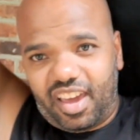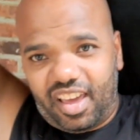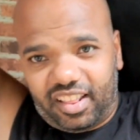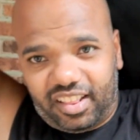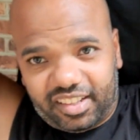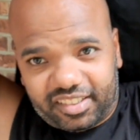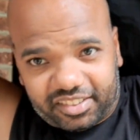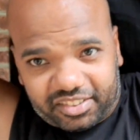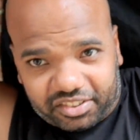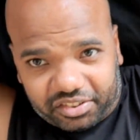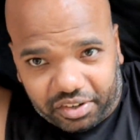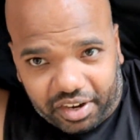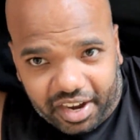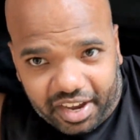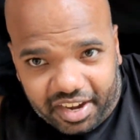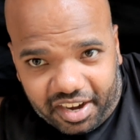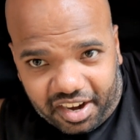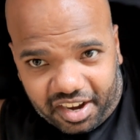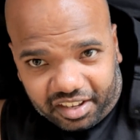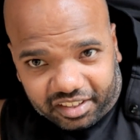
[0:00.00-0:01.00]
And let's try
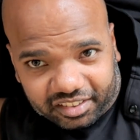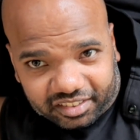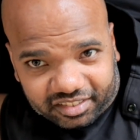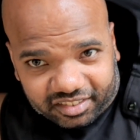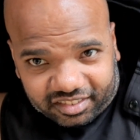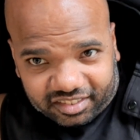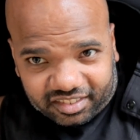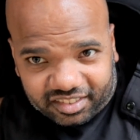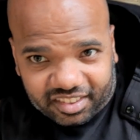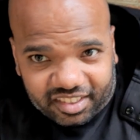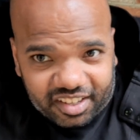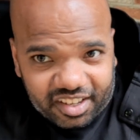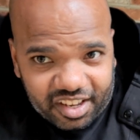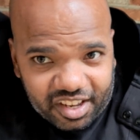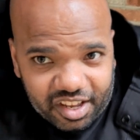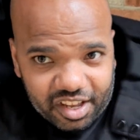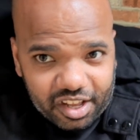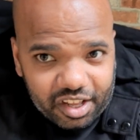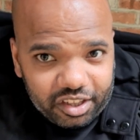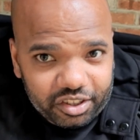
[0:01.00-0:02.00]
it on
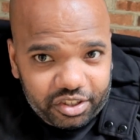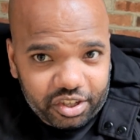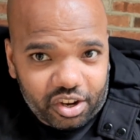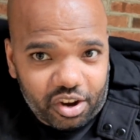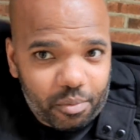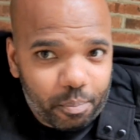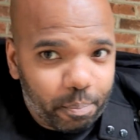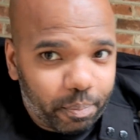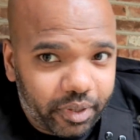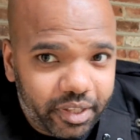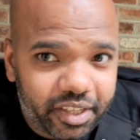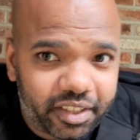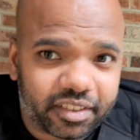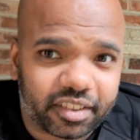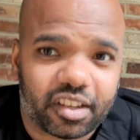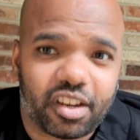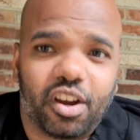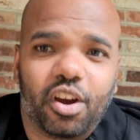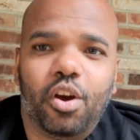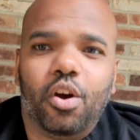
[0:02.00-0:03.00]
to complete
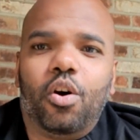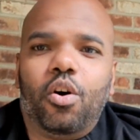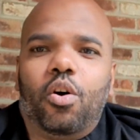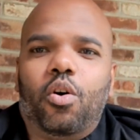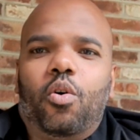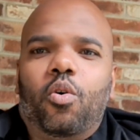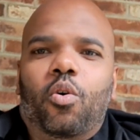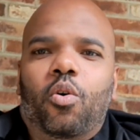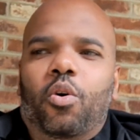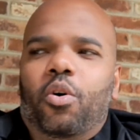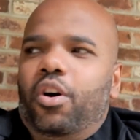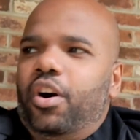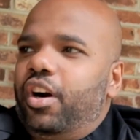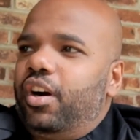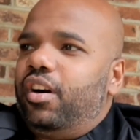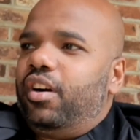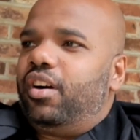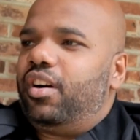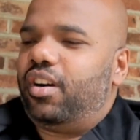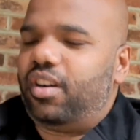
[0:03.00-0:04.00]

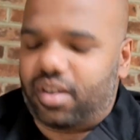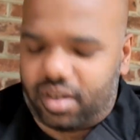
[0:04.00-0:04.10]
or